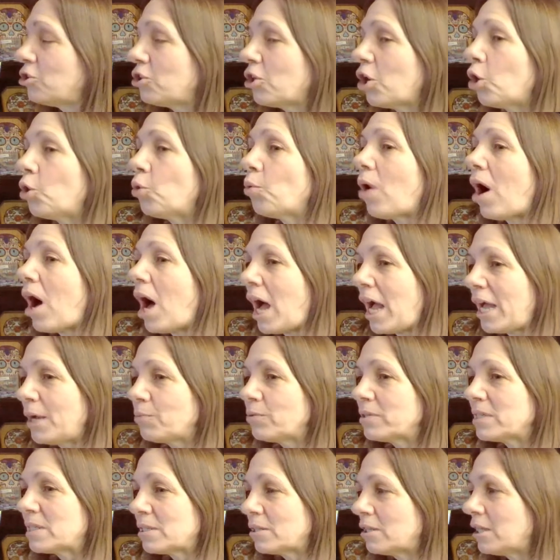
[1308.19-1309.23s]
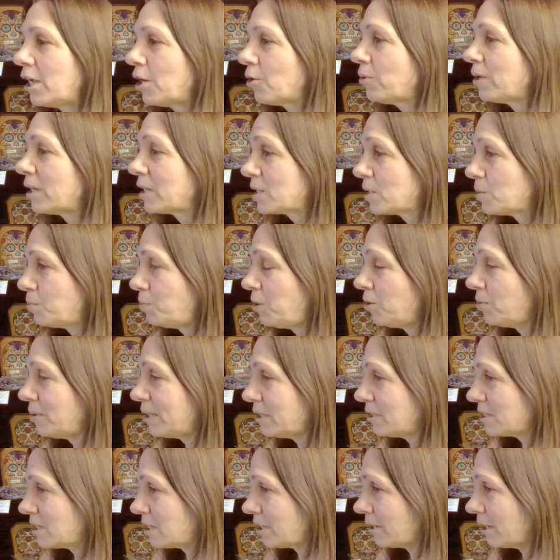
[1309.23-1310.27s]
though I was there
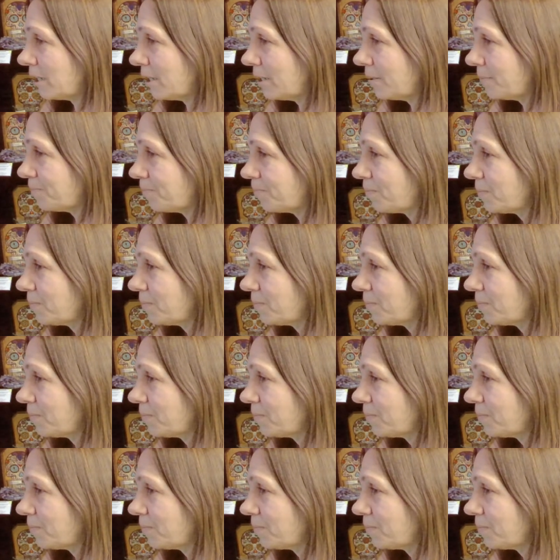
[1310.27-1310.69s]
experiencing it.